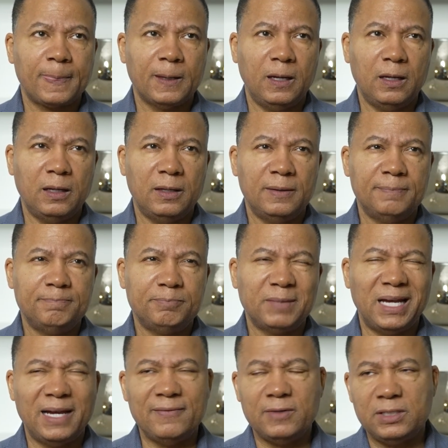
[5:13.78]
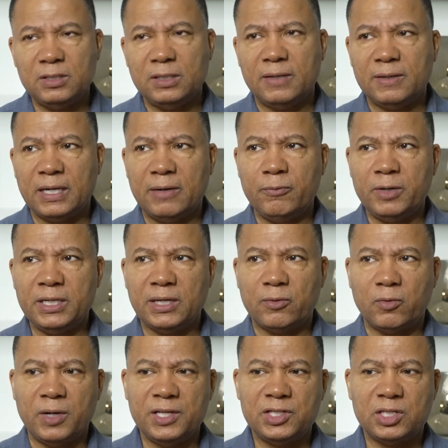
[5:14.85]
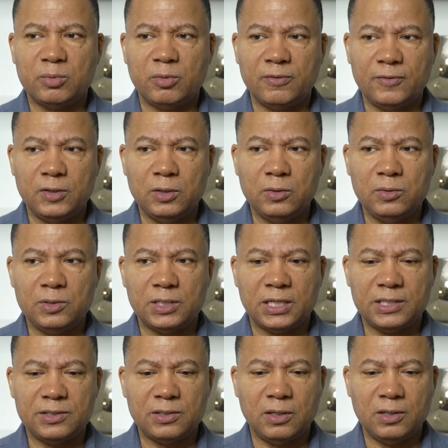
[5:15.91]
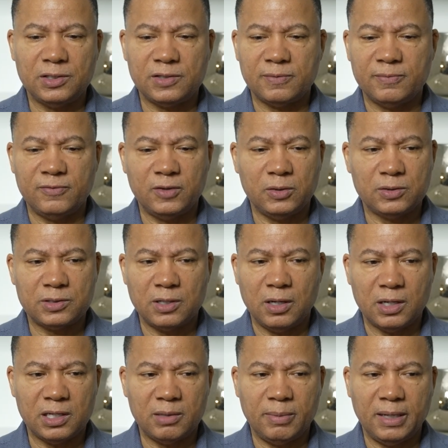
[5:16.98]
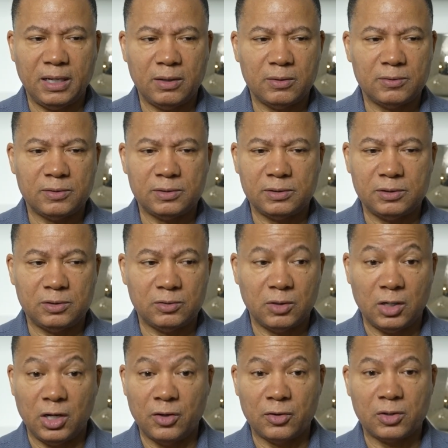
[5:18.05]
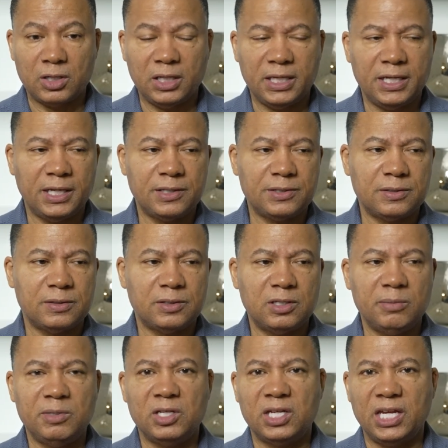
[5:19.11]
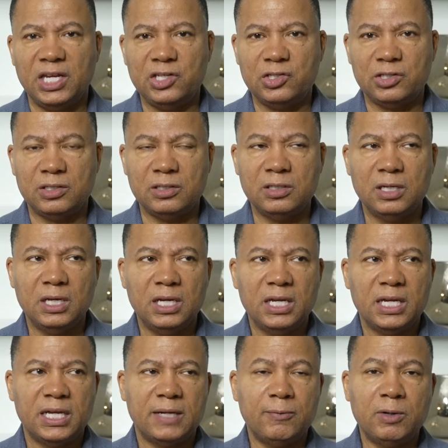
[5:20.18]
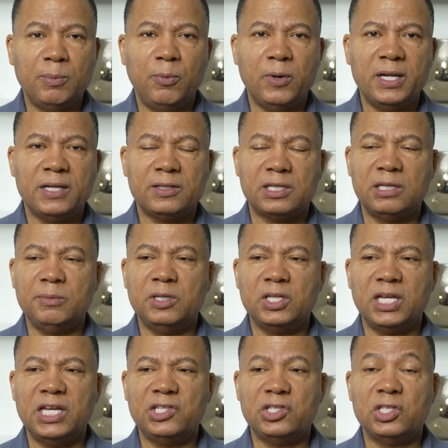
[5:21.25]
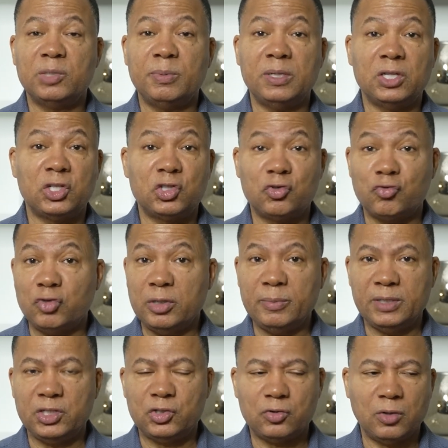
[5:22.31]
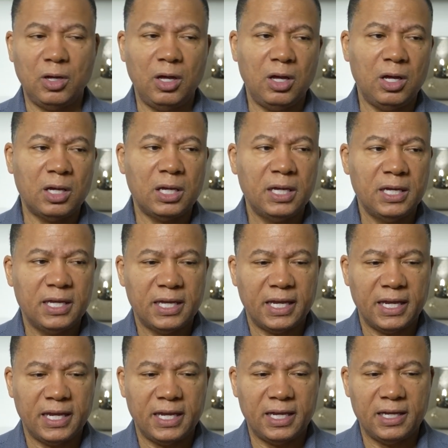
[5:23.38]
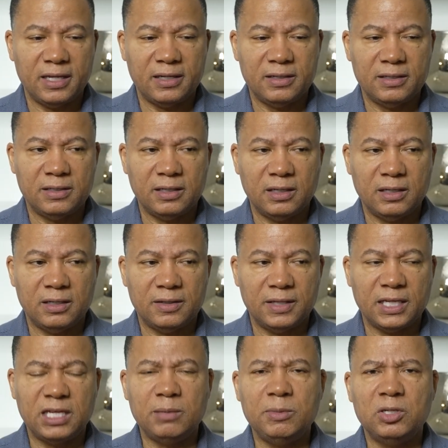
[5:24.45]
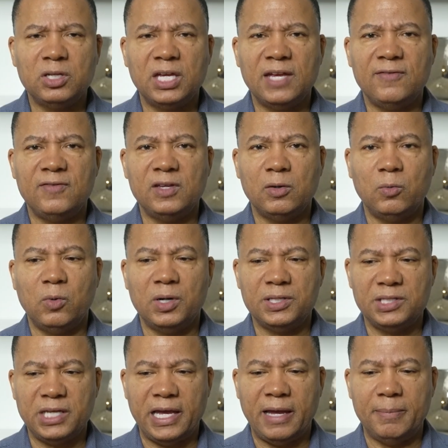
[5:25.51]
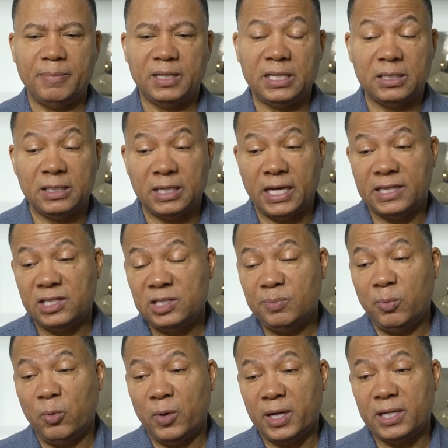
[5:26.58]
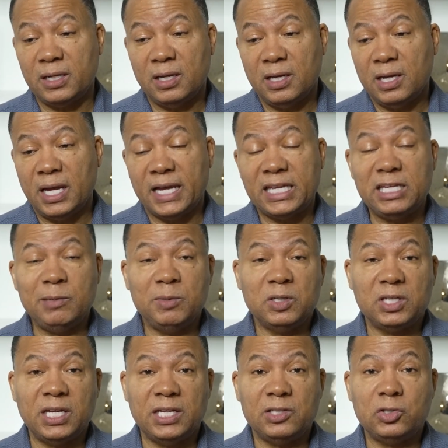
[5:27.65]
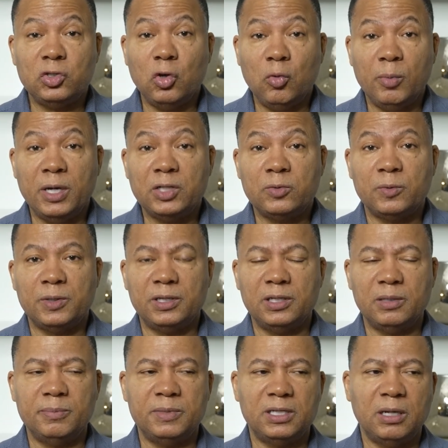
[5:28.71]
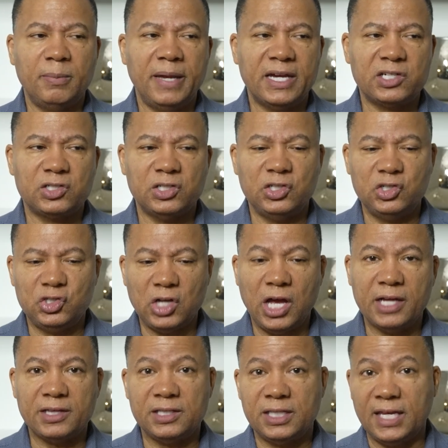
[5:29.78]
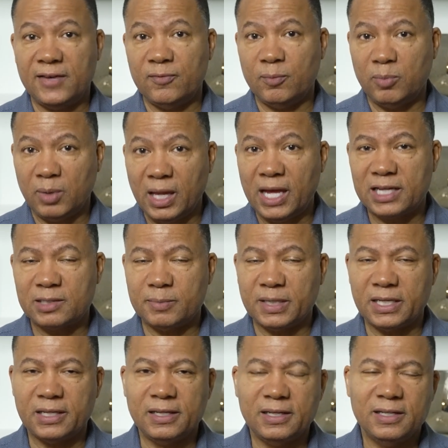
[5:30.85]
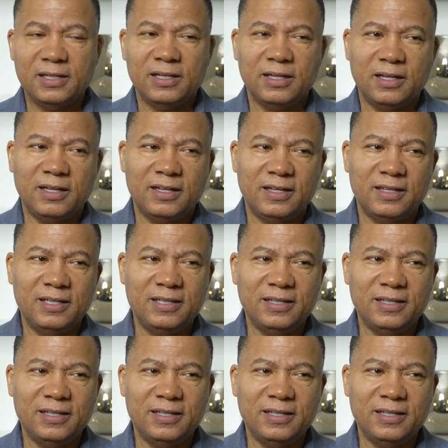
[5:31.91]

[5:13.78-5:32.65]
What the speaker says: I went and I read some reviews and I saw some folks talking about, other clinics and communication. And I want to point out the communication has been extremely strong, and they communicate via WhatsApp. And at this point, I communicate so much with them that I'm actually shocked that they haven't blocked me. I